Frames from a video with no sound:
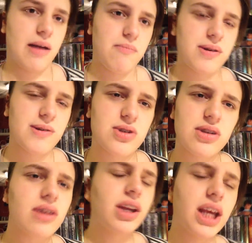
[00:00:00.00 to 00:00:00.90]
I'm pretty sure
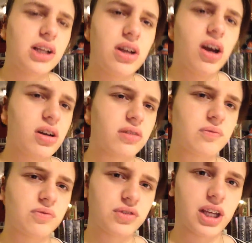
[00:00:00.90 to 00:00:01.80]
they would get along.
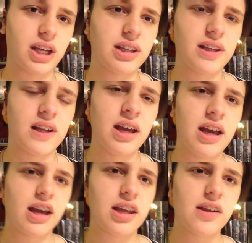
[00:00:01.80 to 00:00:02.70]
And
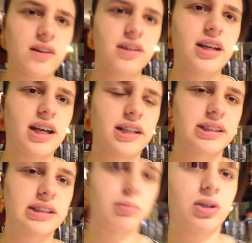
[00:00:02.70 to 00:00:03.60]
I think Lena has
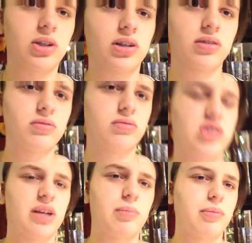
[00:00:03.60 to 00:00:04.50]
a similar
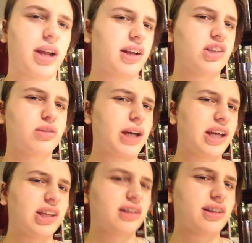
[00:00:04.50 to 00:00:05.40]
temperament a little bit.
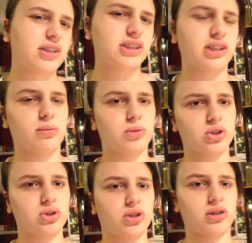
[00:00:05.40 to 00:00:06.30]
I think Clary's a little more
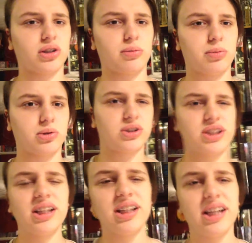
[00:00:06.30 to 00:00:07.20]
stronger and bolder than